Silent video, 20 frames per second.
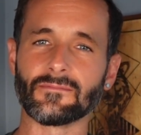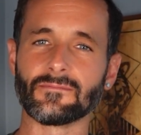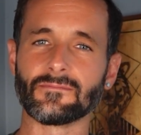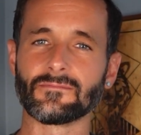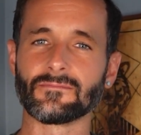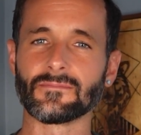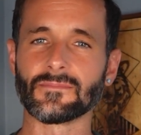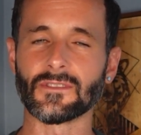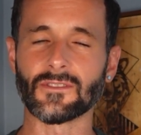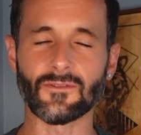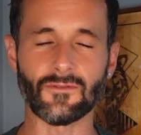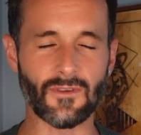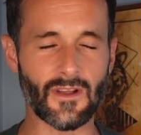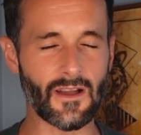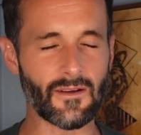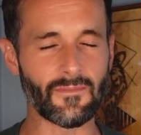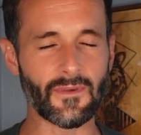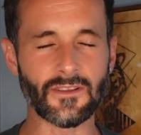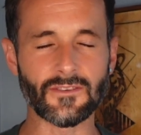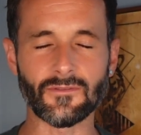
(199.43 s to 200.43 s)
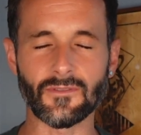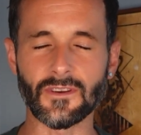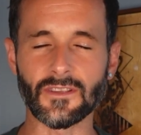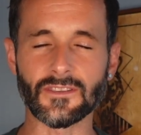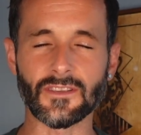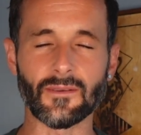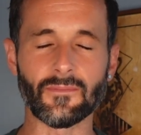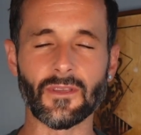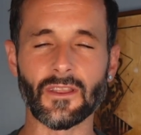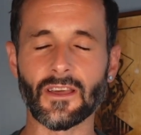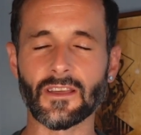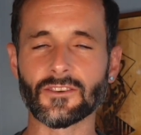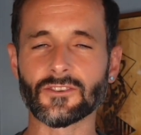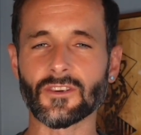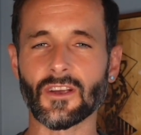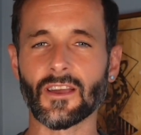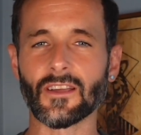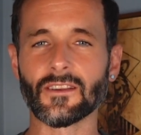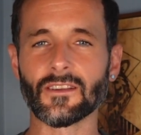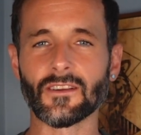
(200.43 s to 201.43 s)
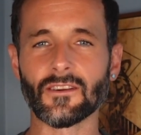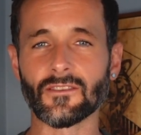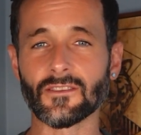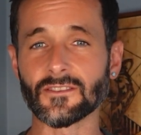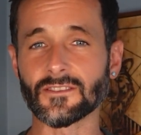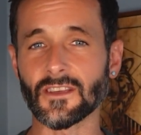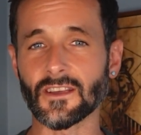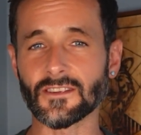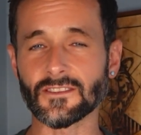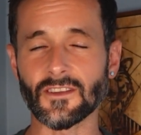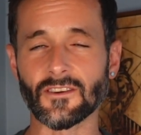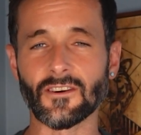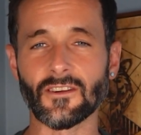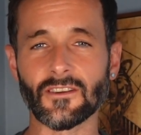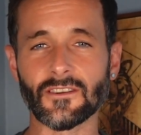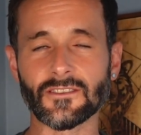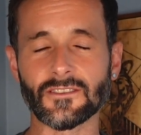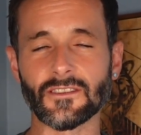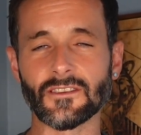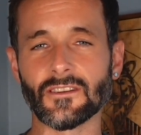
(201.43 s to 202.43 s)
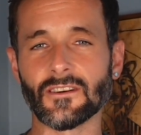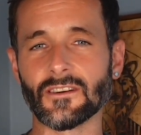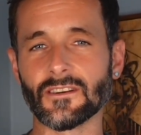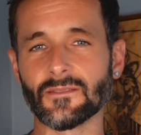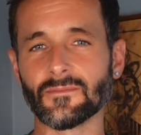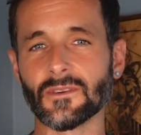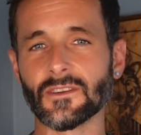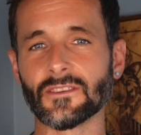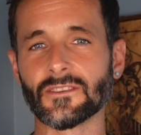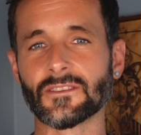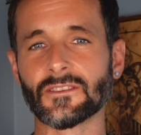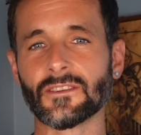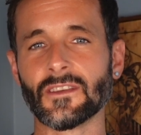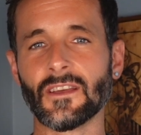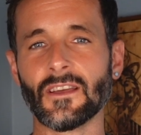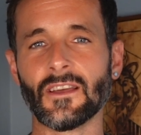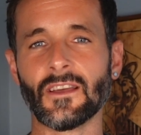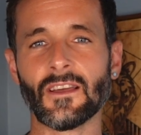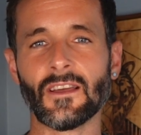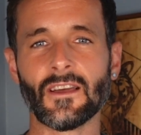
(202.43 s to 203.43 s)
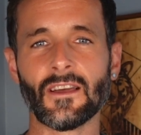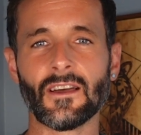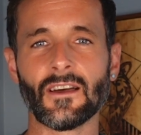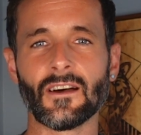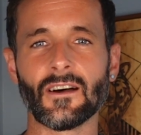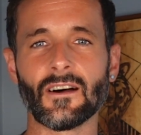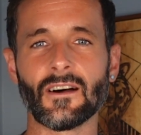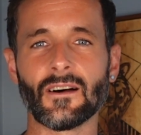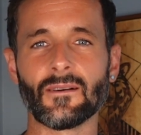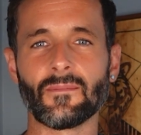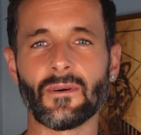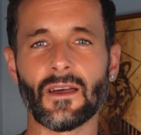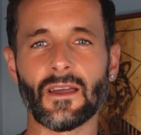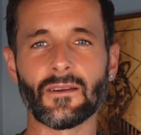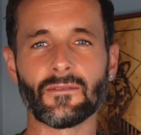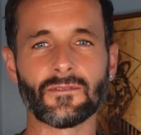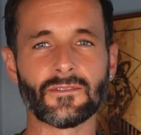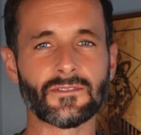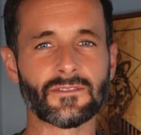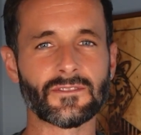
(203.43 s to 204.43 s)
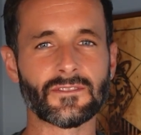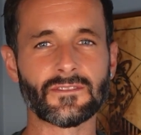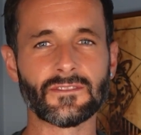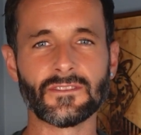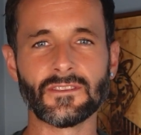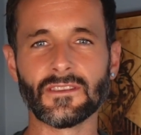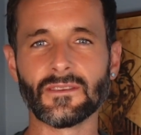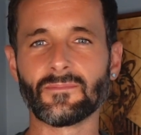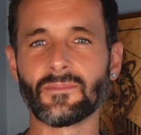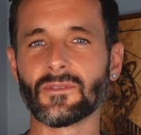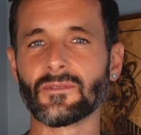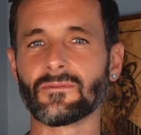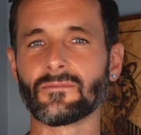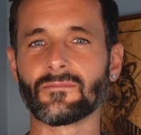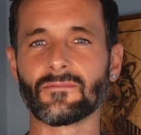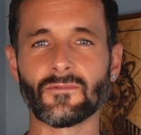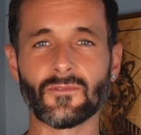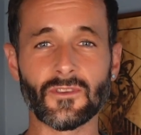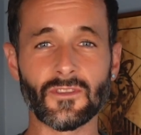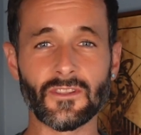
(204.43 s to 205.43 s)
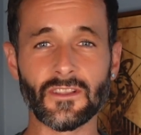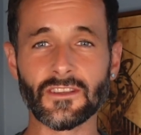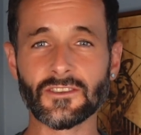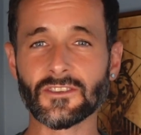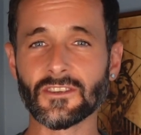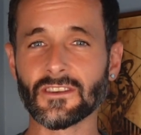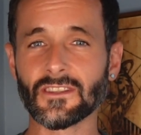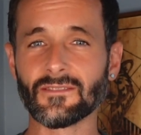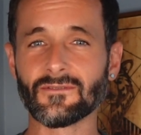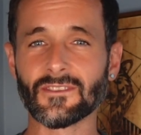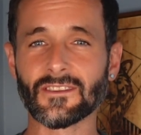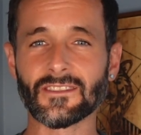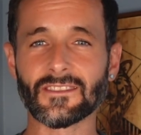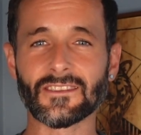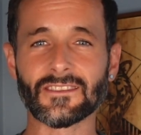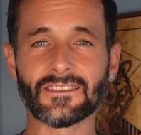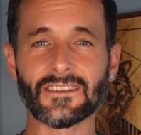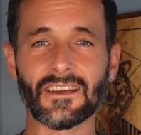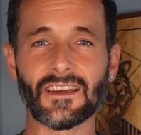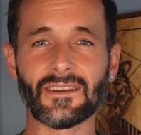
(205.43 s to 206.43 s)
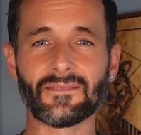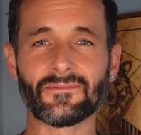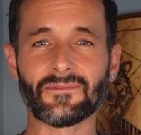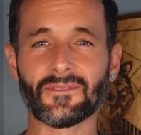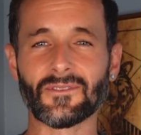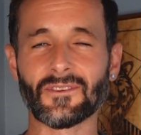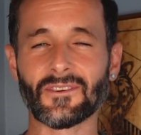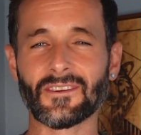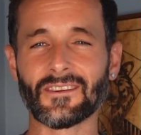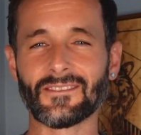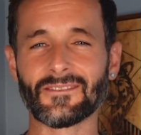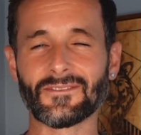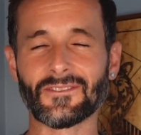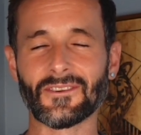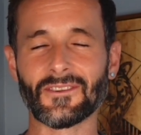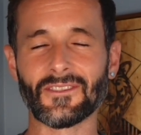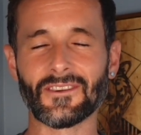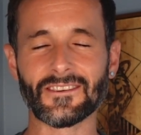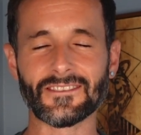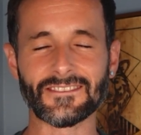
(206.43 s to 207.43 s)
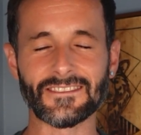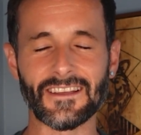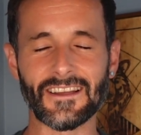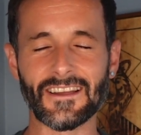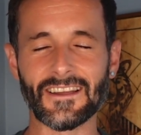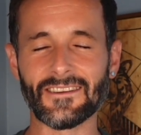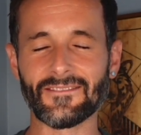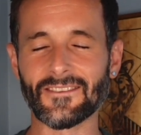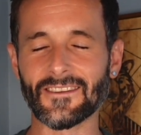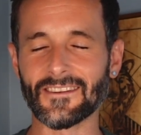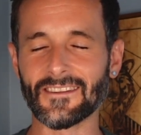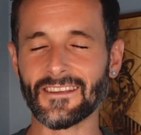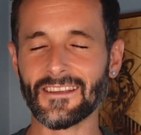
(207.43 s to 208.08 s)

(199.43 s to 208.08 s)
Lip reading: and throughout my 20s, I tried to go to Sexaholics Anonymous. I was deep in religion even at the time for a long time, and